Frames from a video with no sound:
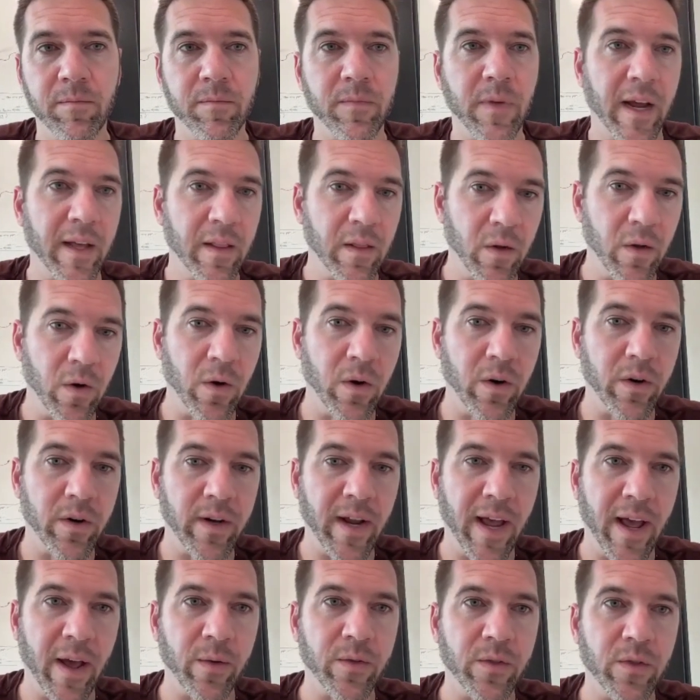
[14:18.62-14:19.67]
I learned
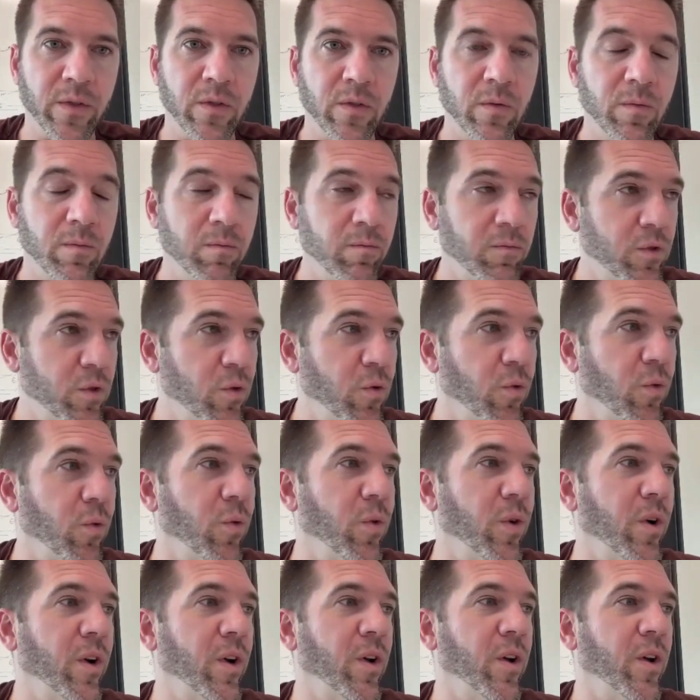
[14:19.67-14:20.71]
how
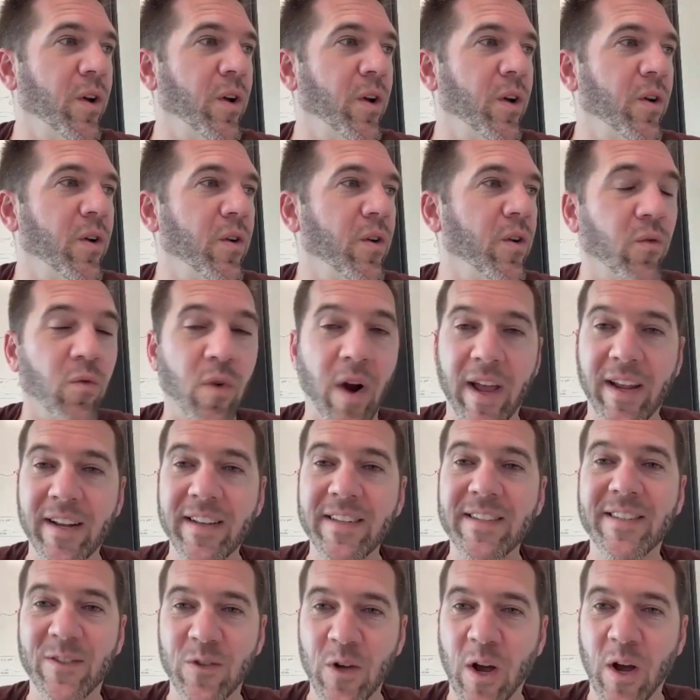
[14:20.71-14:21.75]
to write
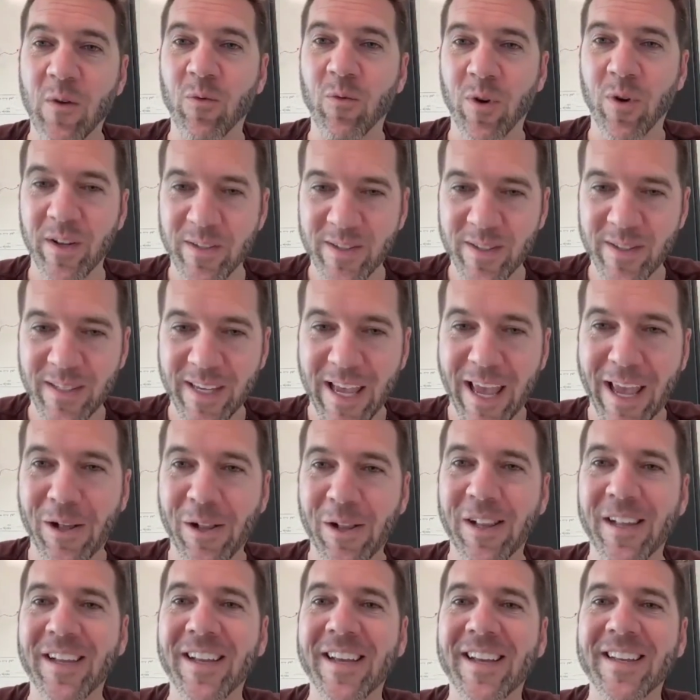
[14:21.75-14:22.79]
software at
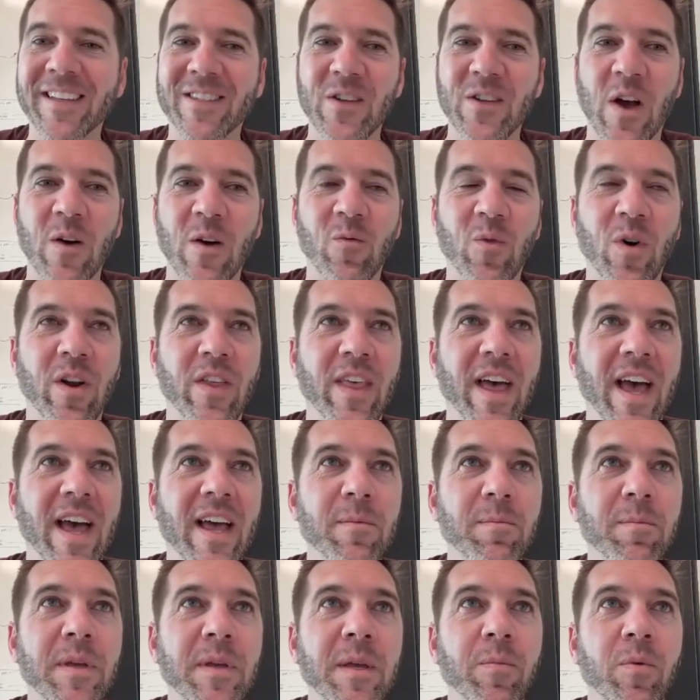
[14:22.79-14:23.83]
scale, software
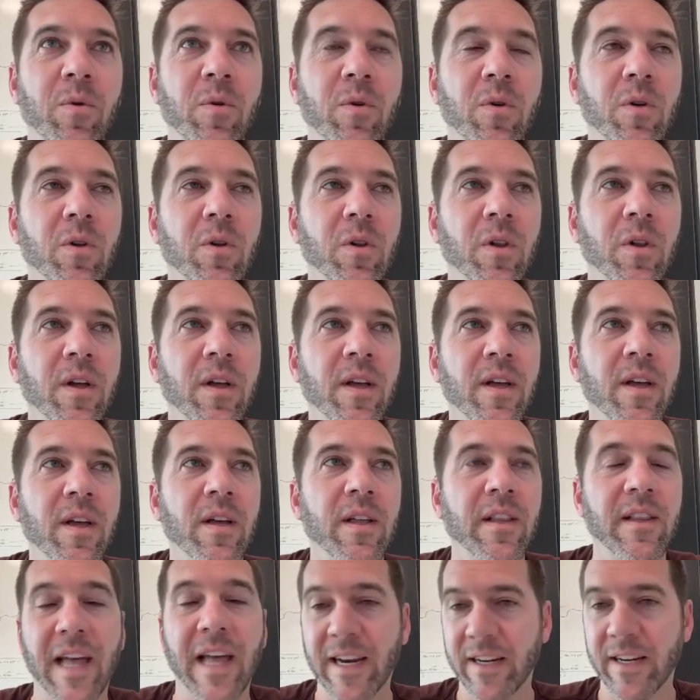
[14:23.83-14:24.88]
that people
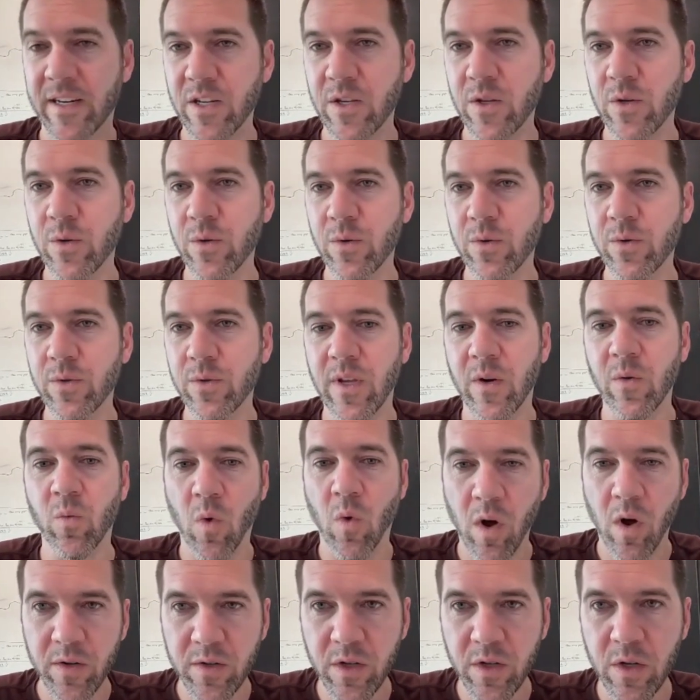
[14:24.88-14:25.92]
like to use and
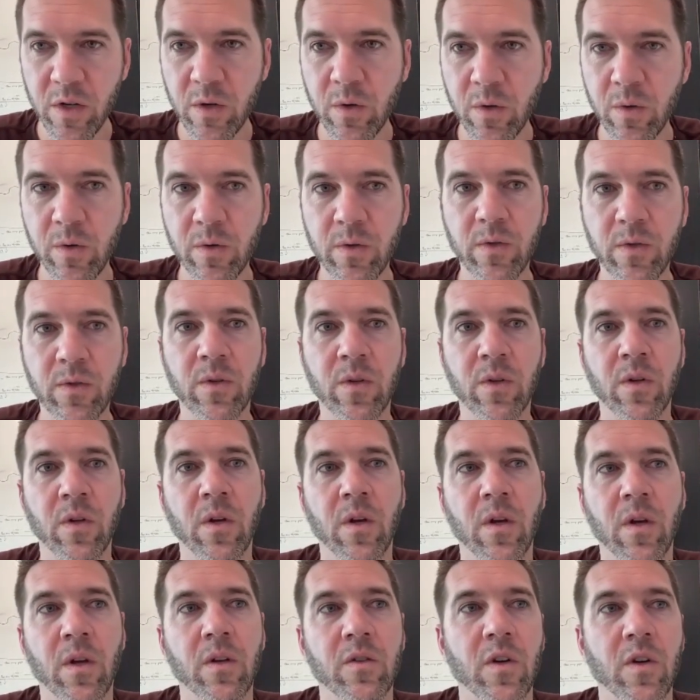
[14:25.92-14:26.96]
want to use,
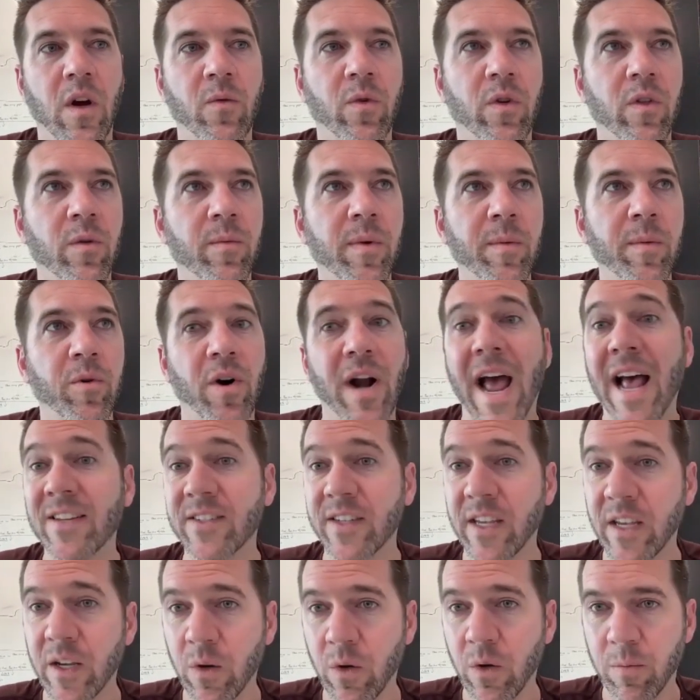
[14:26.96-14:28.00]
software that people are
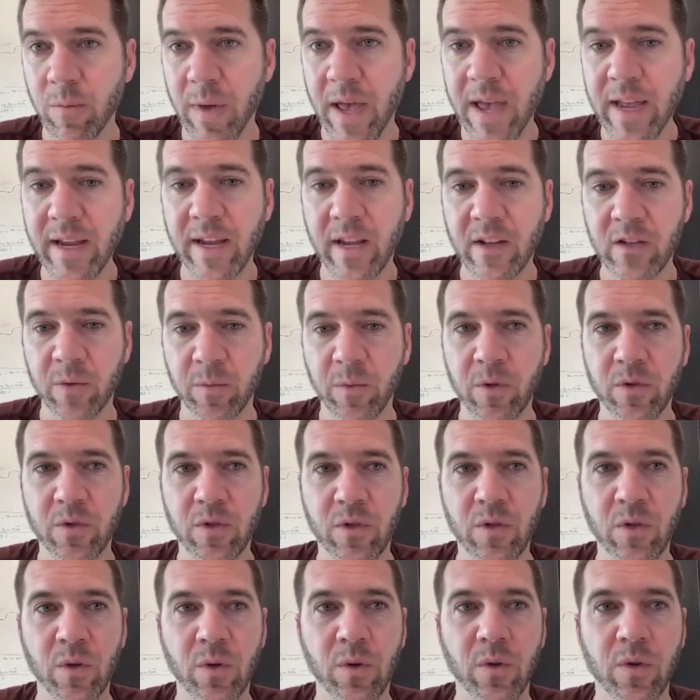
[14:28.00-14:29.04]
asking you to make, as opposed
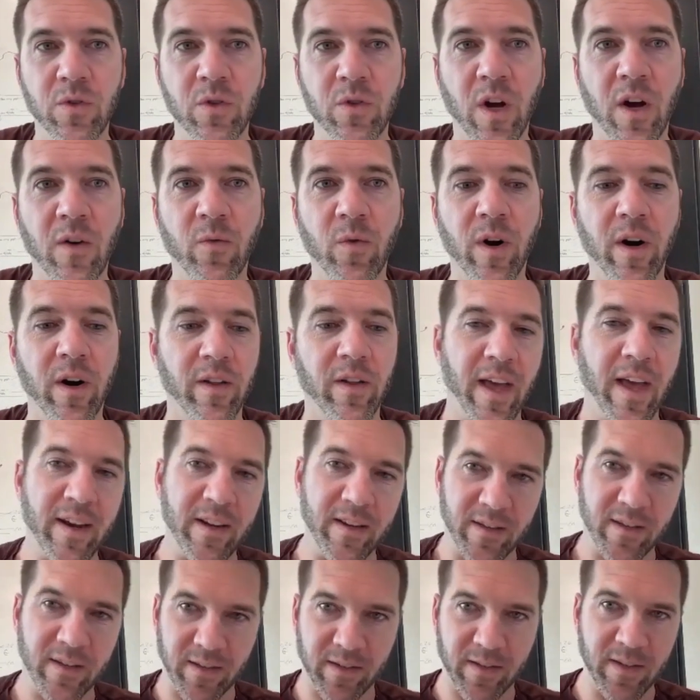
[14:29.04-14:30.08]
to the software that
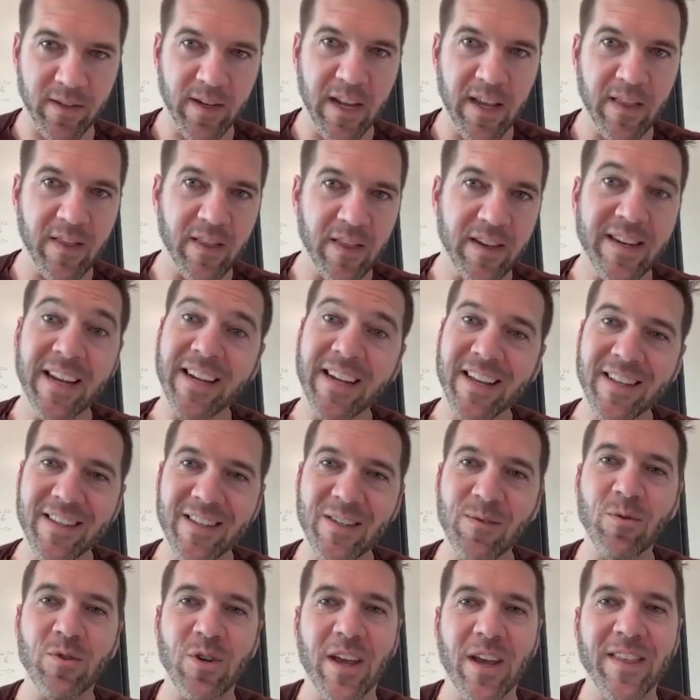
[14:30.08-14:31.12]
is in the
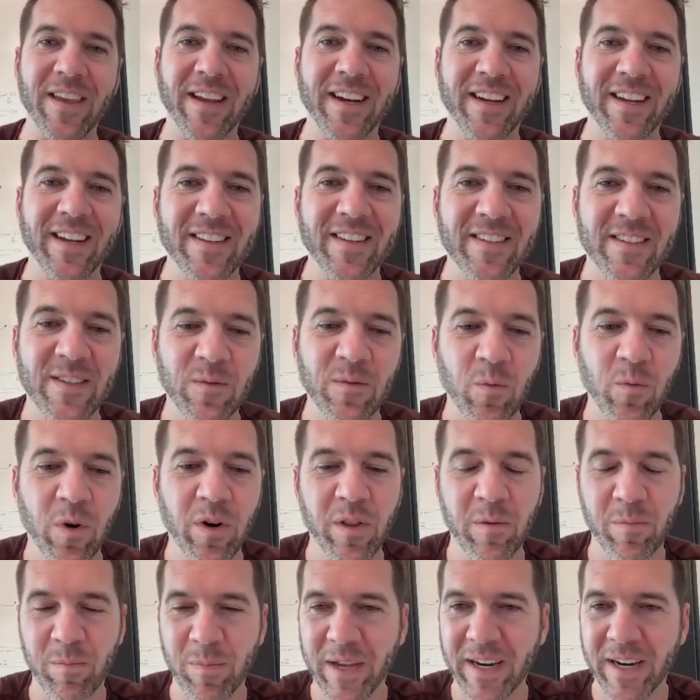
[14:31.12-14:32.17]
tickets, which I think is one
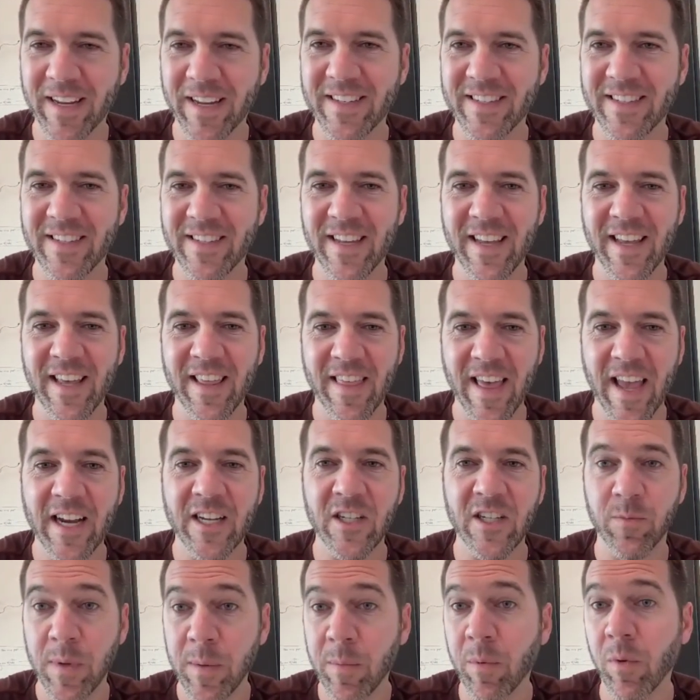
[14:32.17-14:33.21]
of the biggest
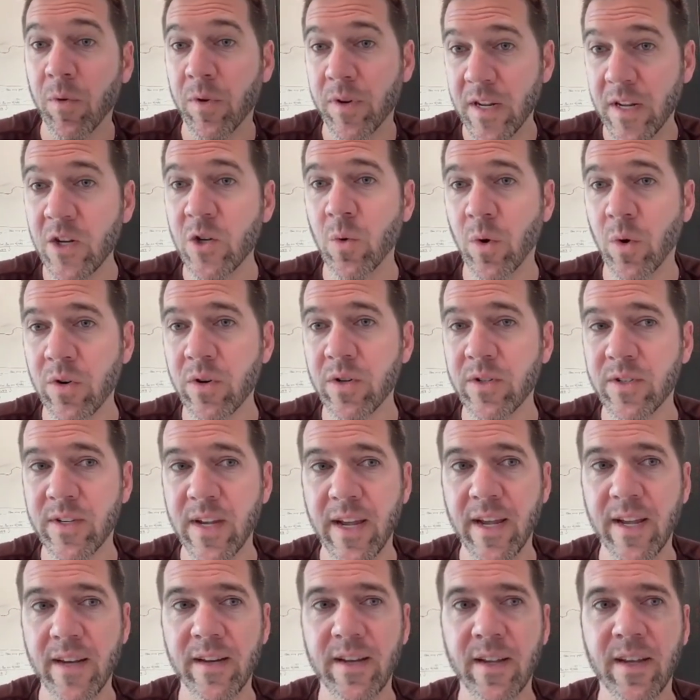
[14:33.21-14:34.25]
things people need to
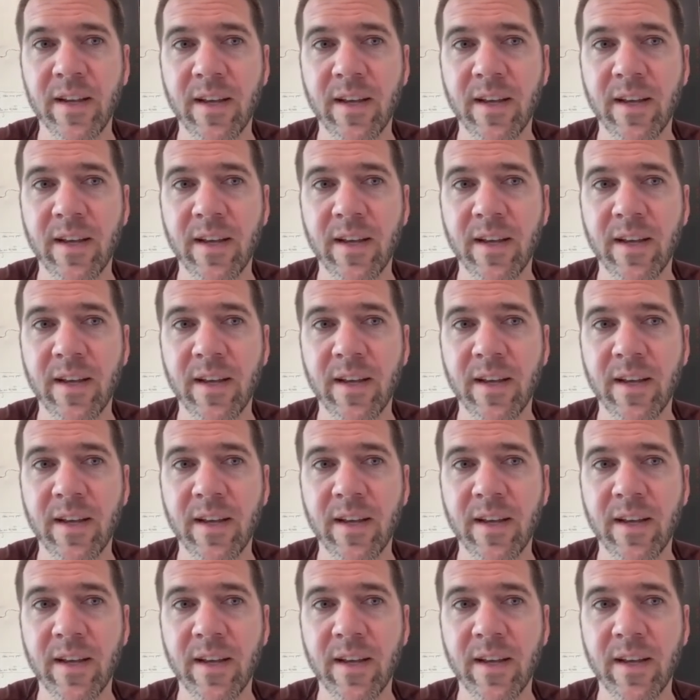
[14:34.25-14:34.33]
understand.